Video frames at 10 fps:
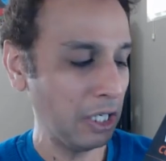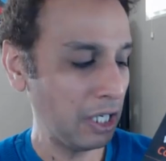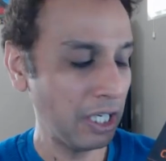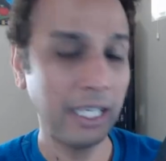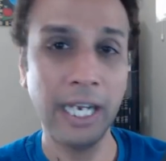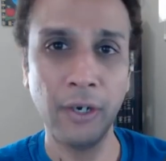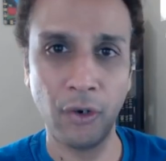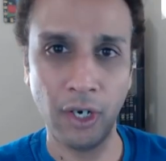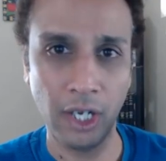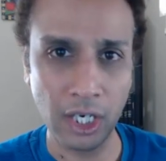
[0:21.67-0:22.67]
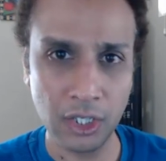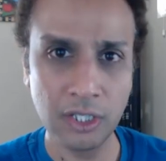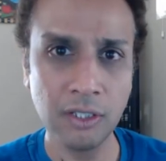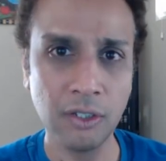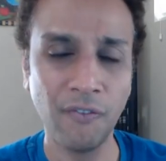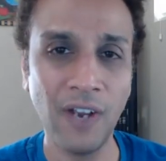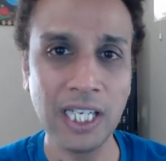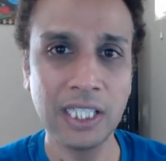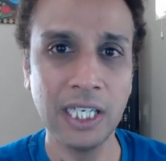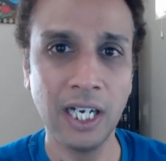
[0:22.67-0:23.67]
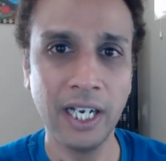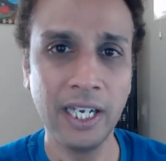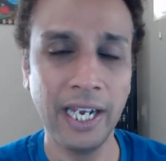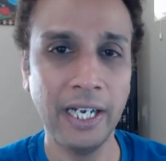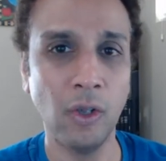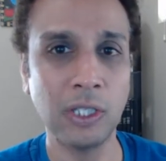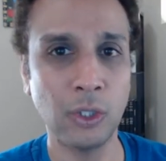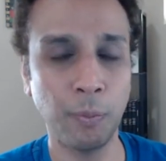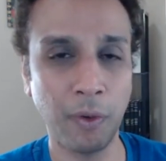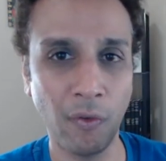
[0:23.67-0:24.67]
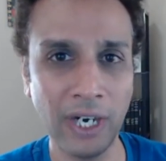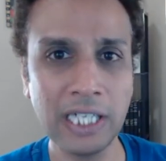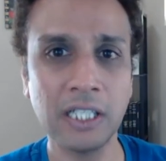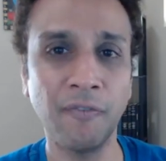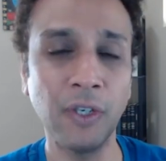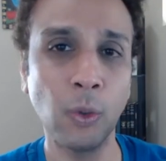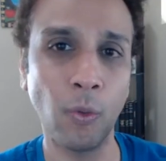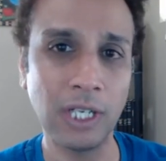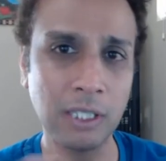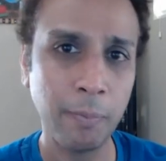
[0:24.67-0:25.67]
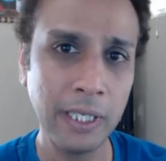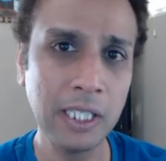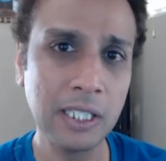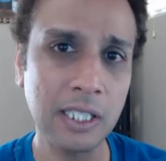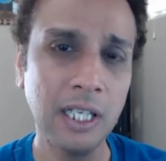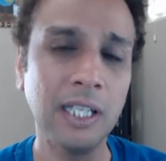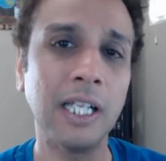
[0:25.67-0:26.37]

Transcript: good introduction to fastai and also provides a few recipes